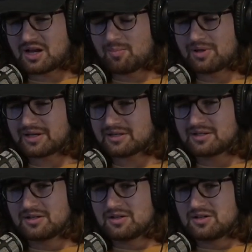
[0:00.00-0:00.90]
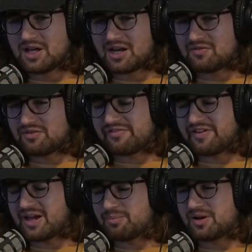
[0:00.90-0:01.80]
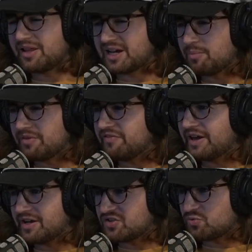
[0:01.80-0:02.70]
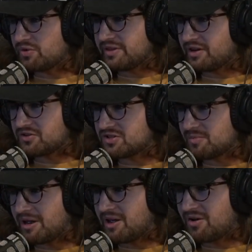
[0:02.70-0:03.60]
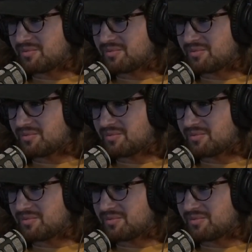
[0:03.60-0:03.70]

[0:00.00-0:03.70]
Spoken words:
I'm like not even fat, but I'm the fattest one there somehow.